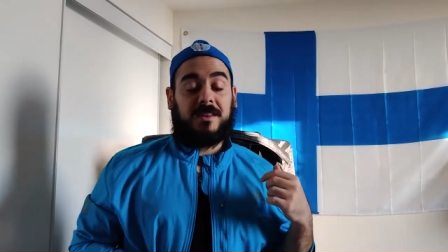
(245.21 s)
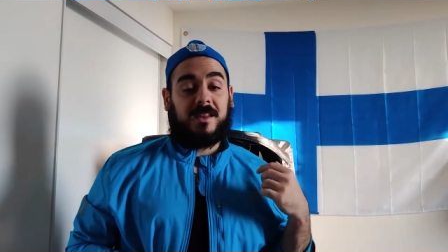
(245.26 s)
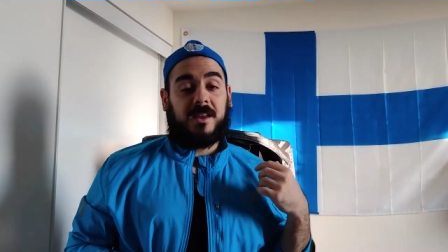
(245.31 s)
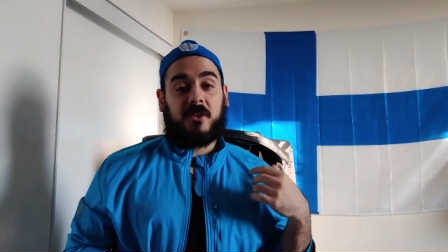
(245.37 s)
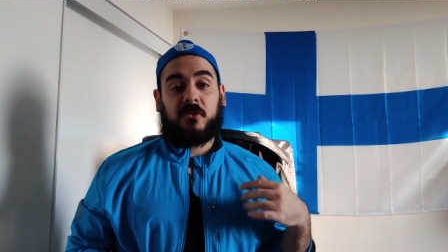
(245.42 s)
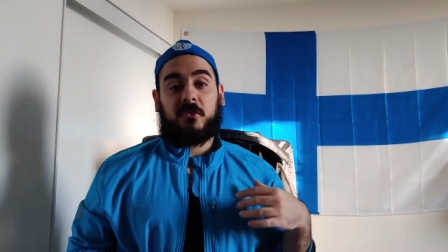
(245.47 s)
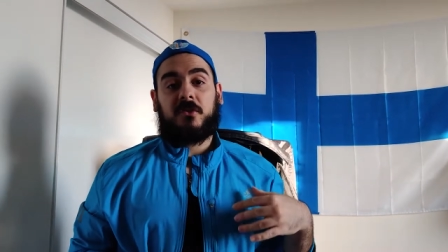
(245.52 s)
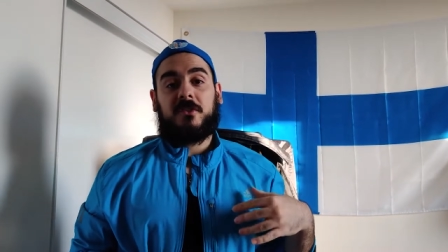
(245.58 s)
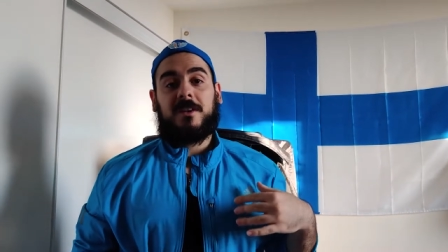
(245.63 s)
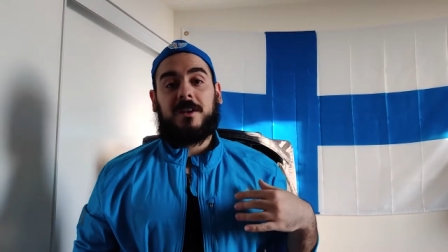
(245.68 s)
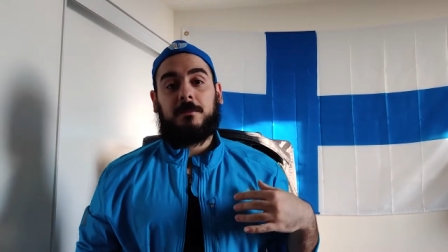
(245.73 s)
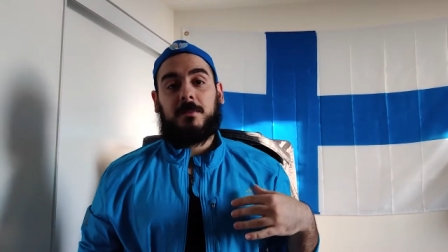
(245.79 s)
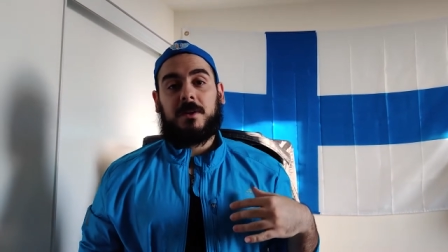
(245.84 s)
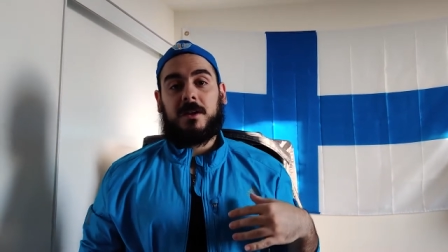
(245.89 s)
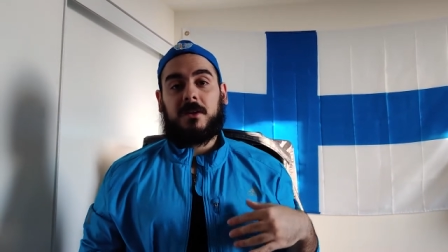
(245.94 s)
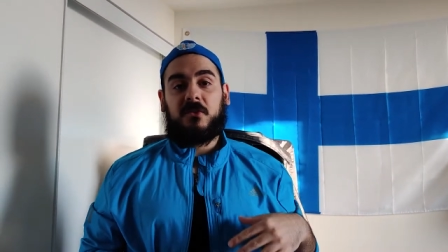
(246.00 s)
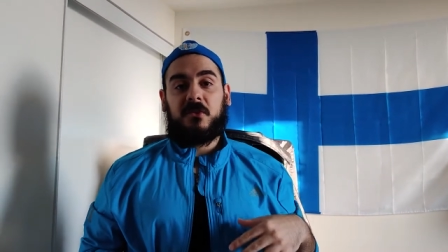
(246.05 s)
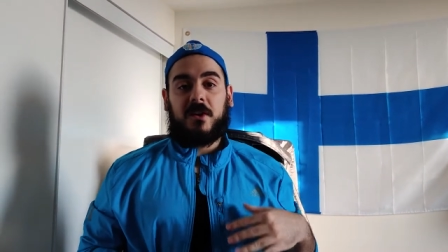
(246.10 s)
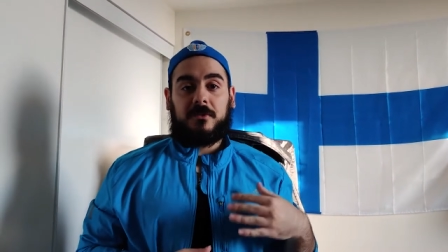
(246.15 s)
the extra 10
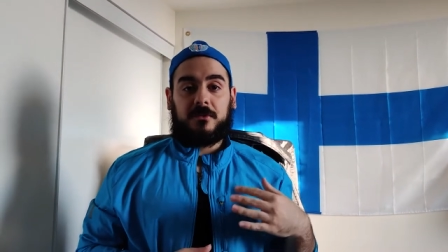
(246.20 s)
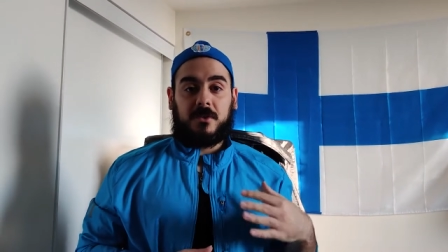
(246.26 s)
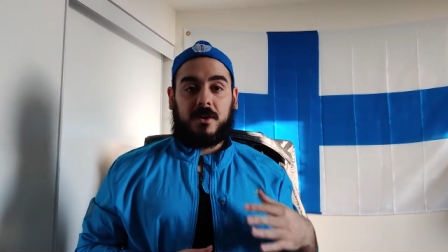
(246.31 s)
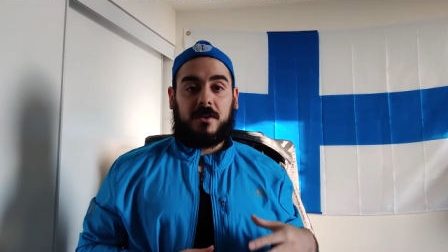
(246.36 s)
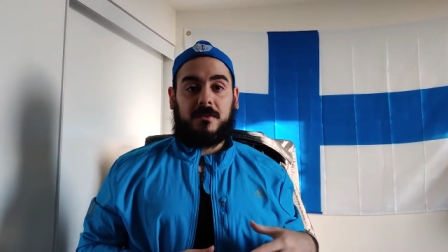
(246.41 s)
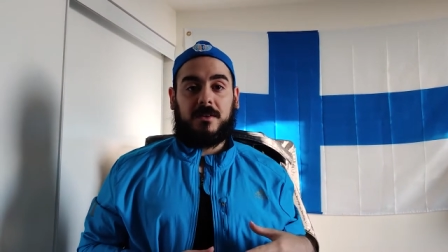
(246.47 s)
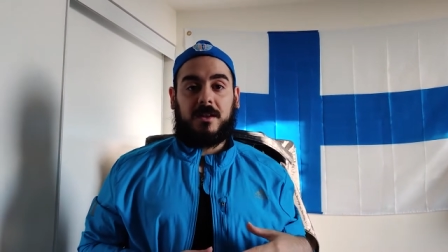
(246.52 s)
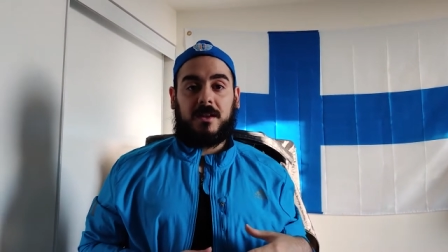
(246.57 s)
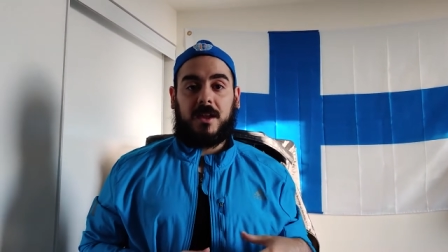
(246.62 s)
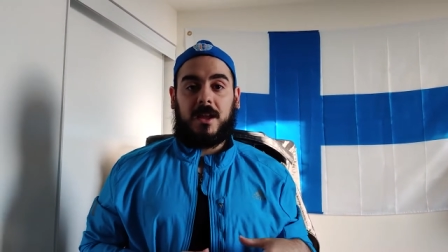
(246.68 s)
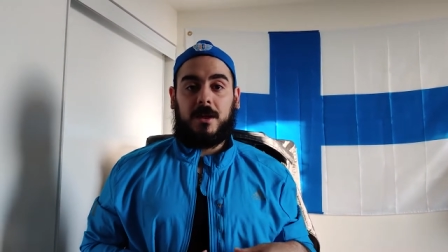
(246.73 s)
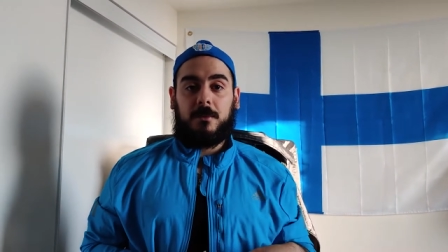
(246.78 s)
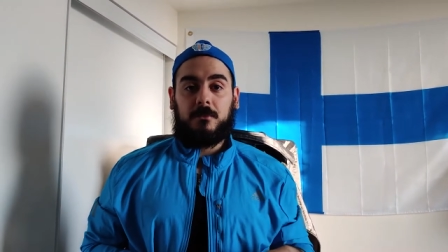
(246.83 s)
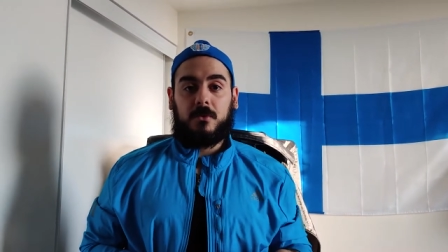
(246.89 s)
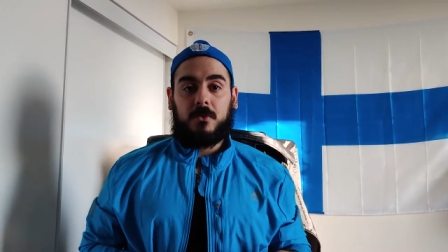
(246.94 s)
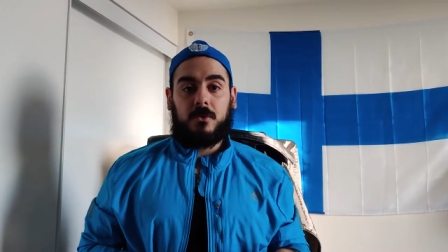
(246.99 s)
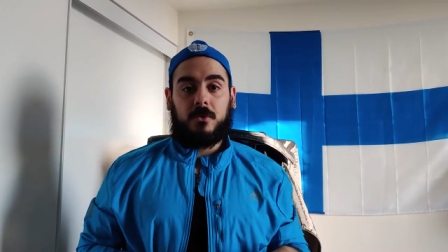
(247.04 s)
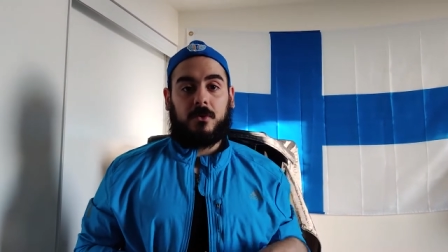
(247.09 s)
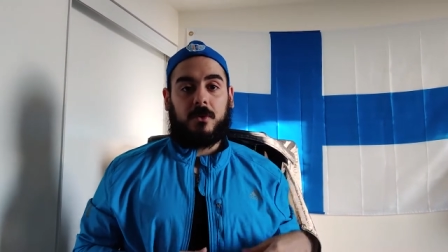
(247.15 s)
minutes after every game
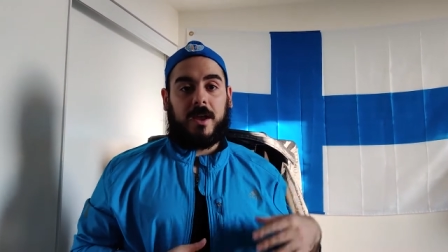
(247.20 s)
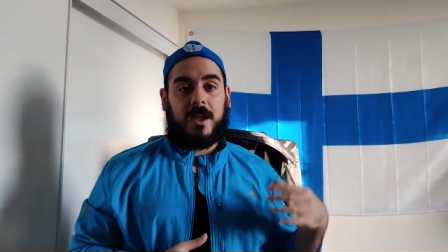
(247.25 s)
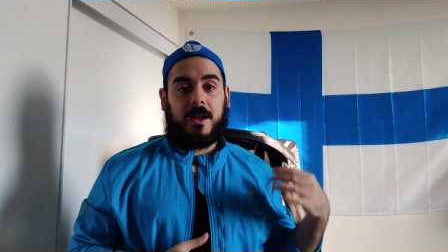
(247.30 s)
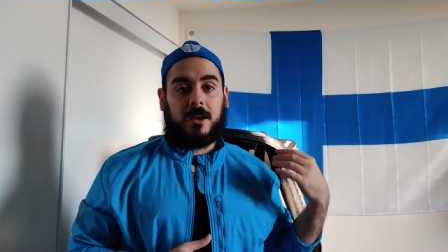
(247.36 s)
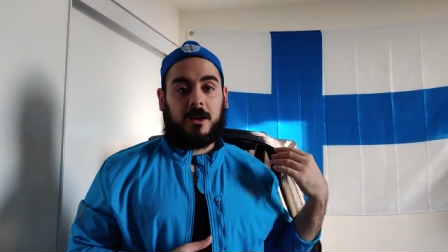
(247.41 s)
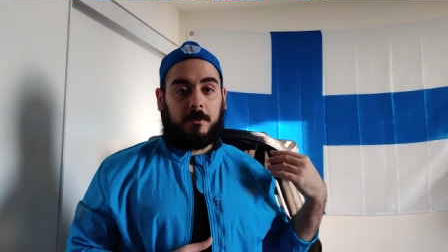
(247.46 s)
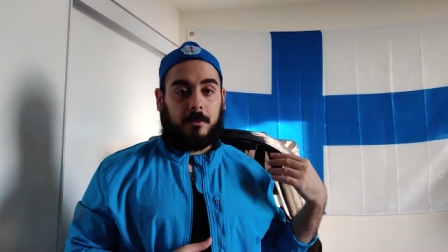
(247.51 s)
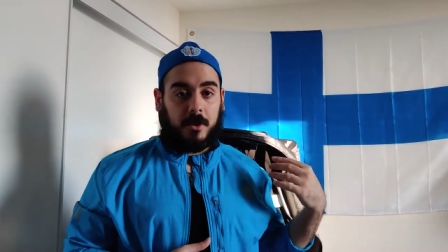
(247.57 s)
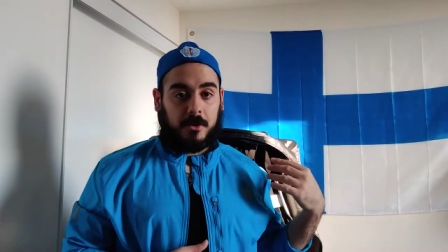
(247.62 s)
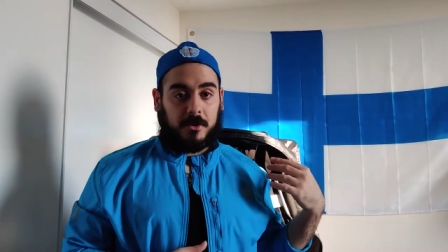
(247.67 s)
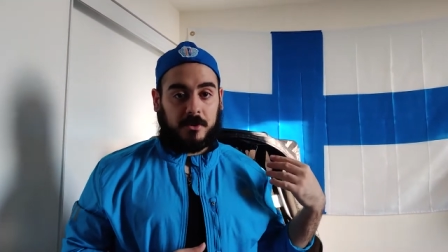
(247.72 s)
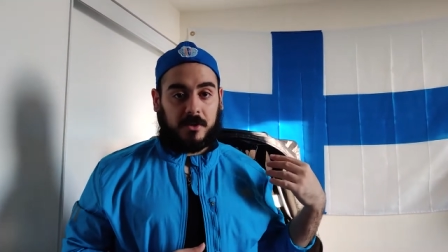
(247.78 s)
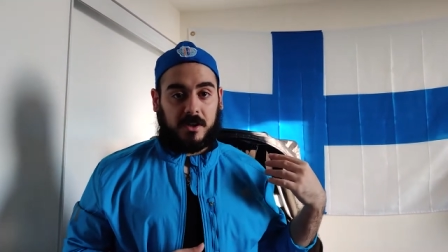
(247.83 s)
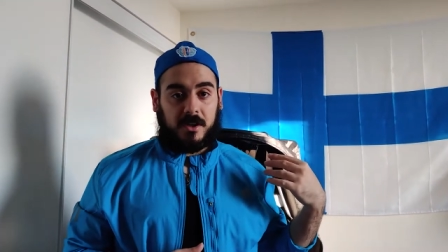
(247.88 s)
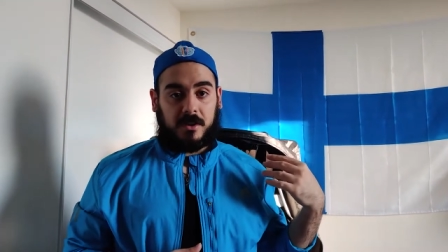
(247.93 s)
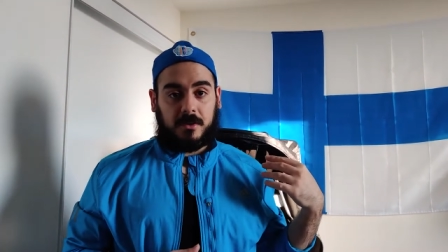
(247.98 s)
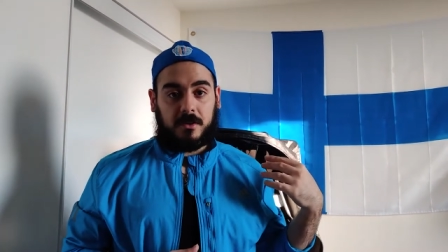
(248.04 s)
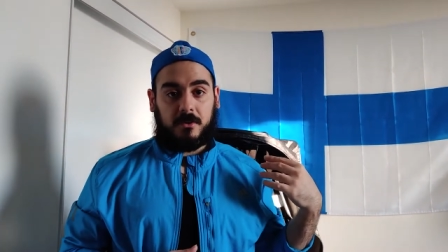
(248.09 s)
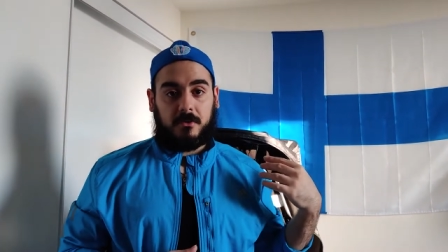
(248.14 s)
to hang up all your
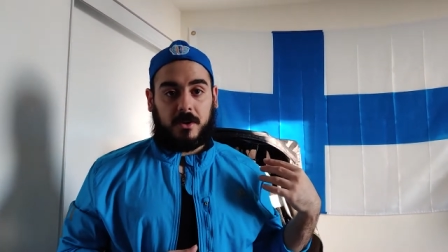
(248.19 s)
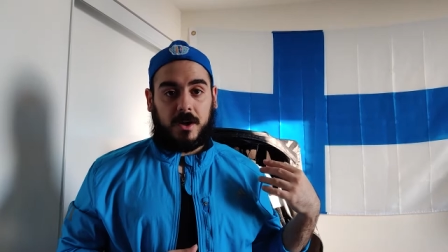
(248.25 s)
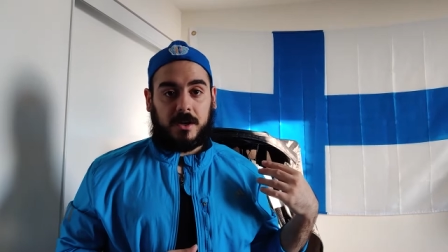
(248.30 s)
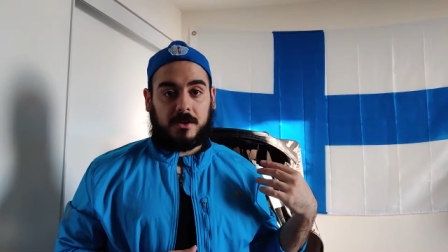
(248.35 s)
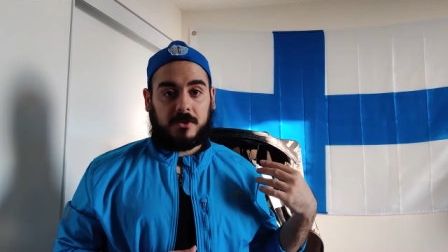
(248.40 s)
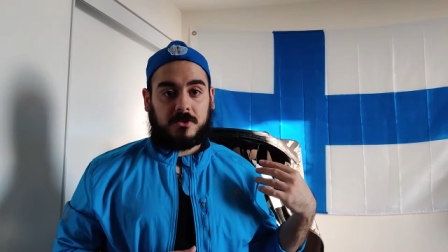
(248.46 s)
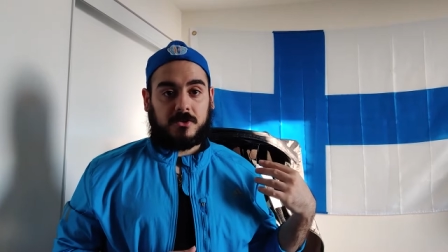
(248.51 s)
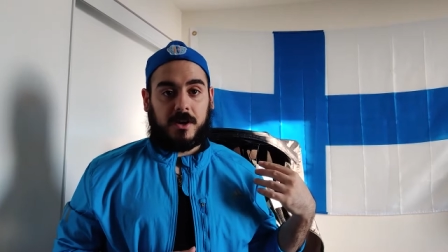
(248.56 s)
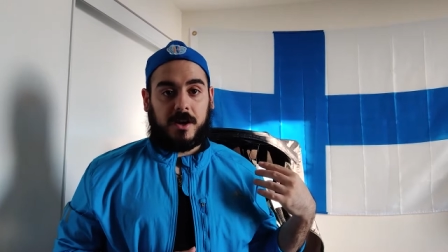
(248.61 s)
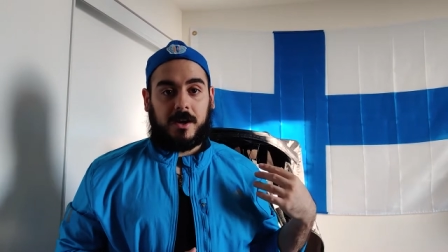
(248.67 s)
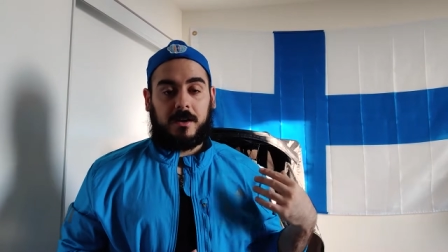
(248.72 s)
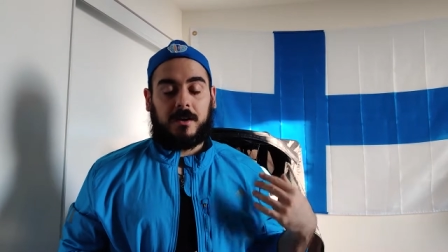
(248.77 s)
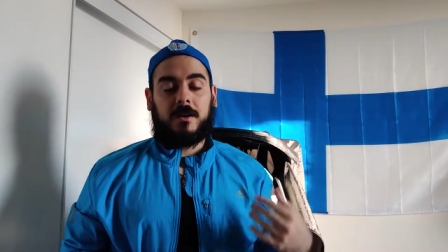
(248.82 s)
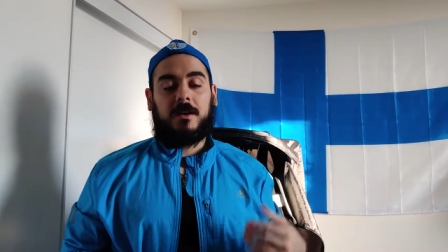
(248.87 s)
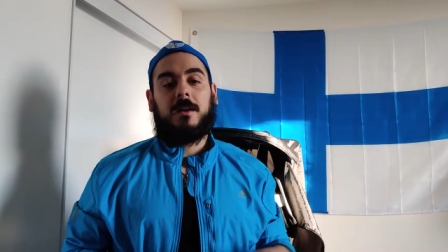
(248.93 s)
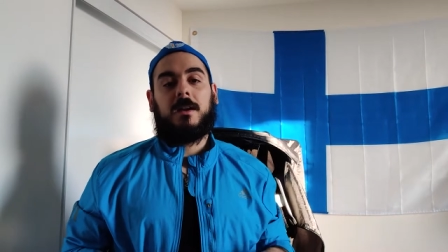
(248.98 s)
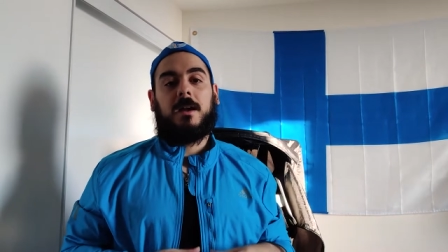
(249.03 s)
gear in a Rocket Dryer